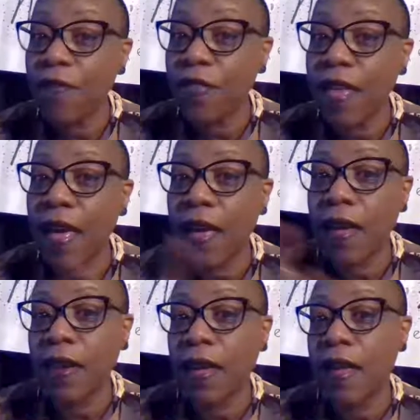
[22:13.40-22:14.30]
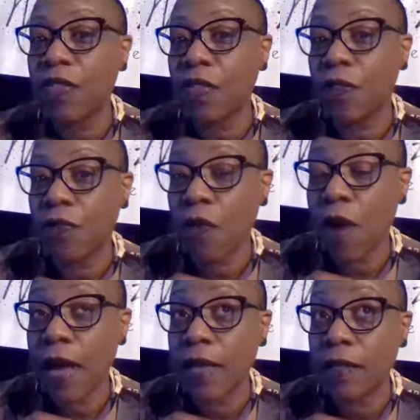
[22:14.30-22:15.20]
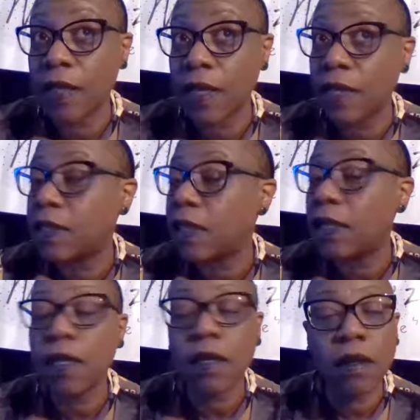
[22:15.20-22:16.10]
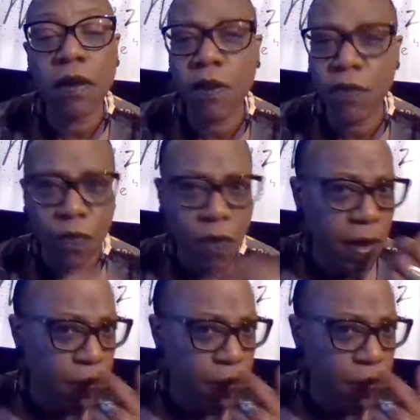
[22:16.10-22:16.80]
of that, and I ate the fries, and I didn't get a large fry.